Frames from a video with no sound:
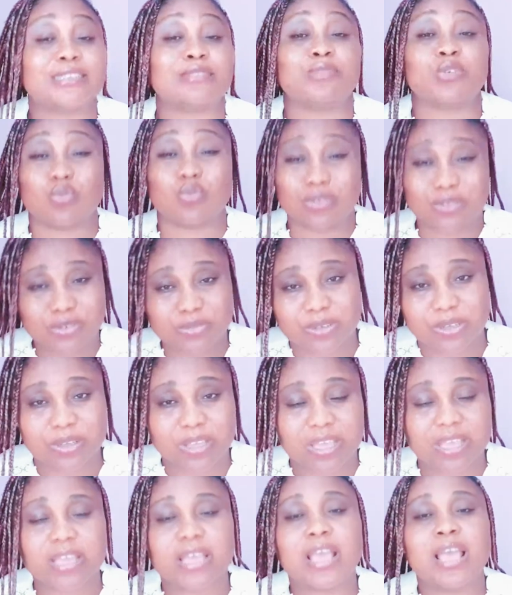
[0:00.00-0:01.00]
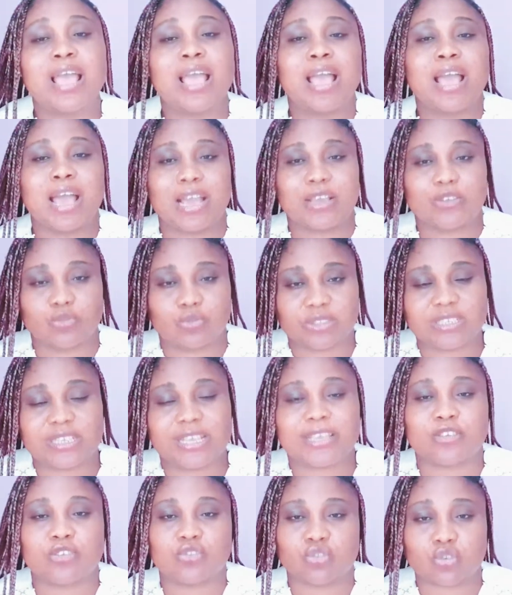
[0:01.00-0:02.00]
it be watery, okay? And you
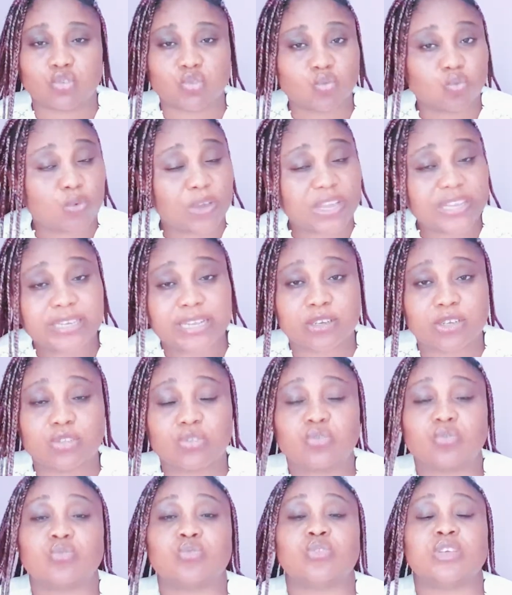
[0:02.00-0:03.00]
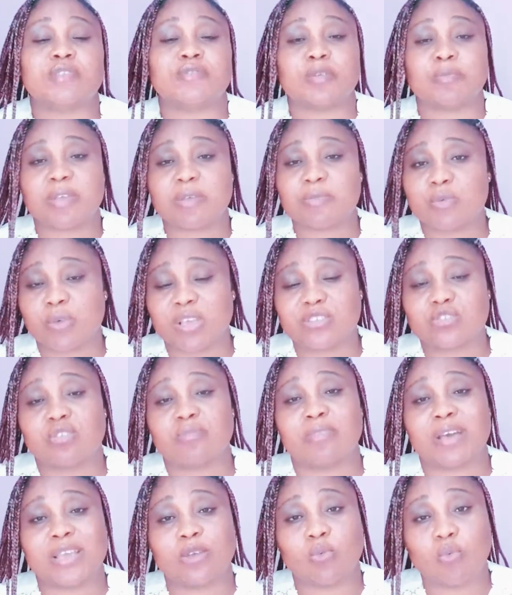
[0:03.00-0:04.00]
take it, just wait a little. If the baby wakes
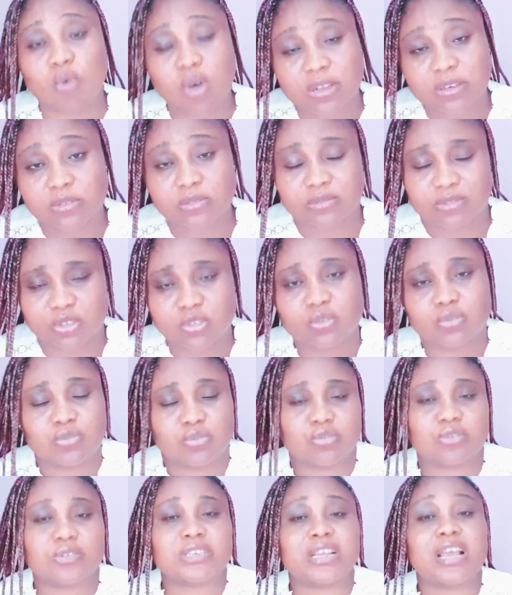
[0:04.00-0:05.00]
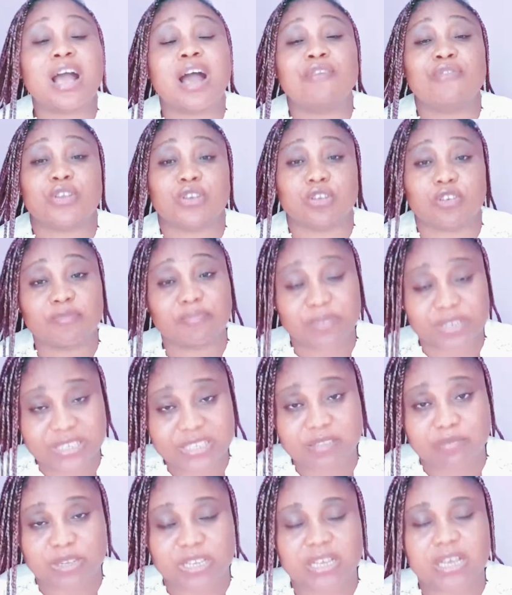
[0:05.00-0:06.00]
up by 1, you know you already have enough
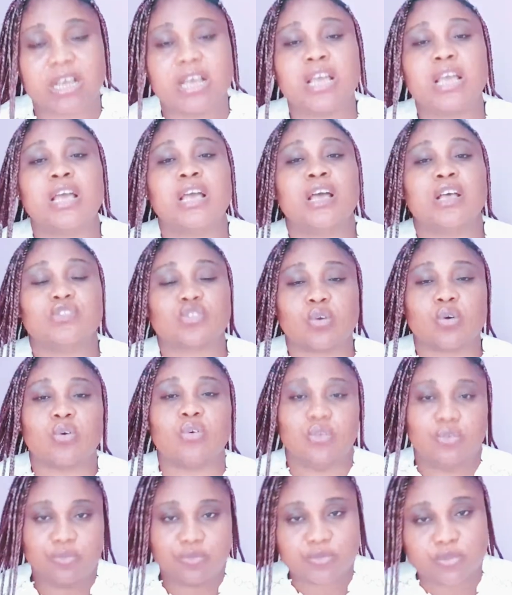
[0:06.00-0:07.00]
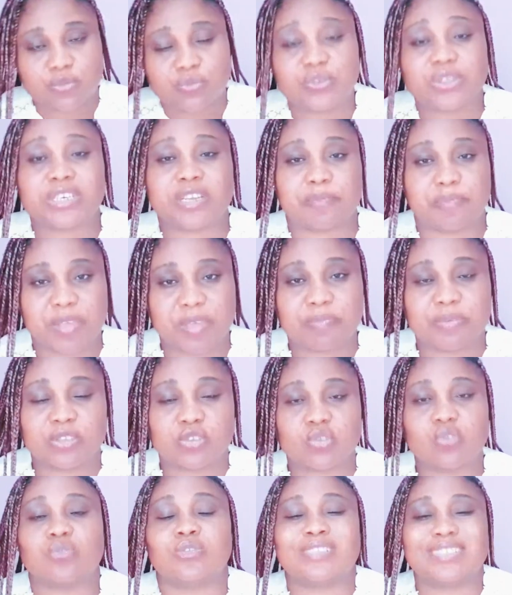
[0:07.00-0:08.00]
breast milk, so you feed the baby.
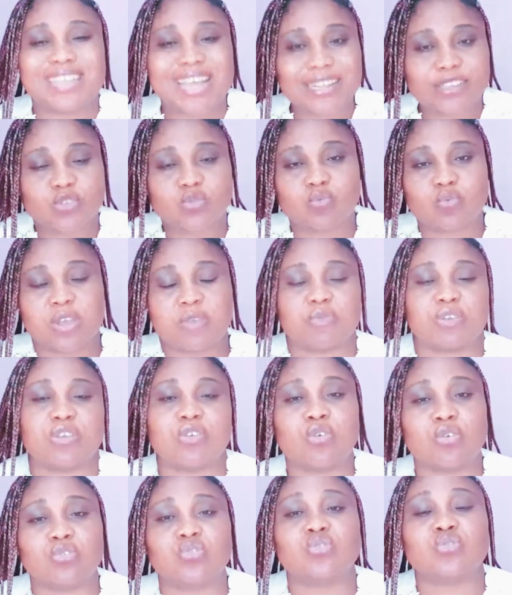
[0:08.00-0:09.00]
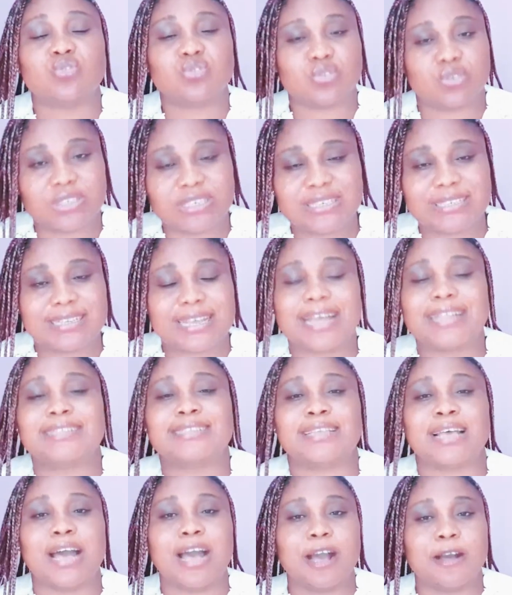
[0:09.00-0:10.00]
So that's way when you continue doing
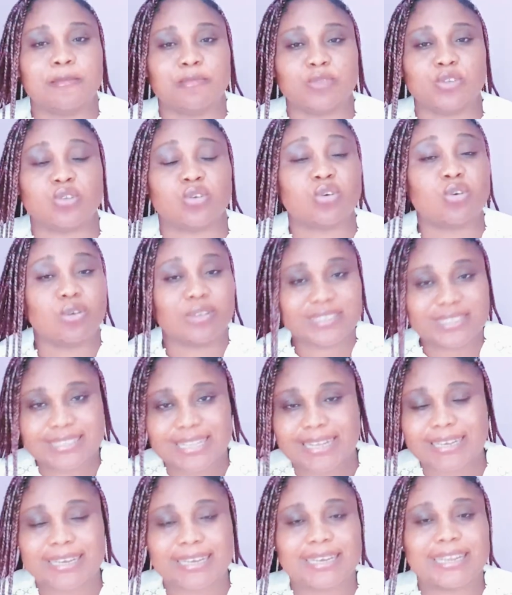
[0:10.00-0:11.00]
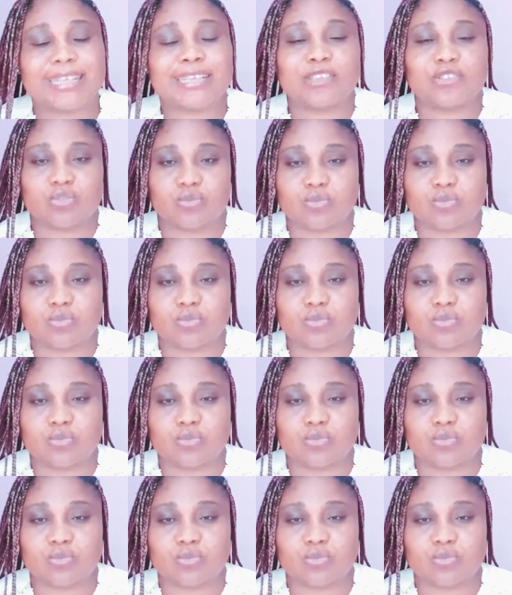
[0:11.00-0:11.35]
that, constantly,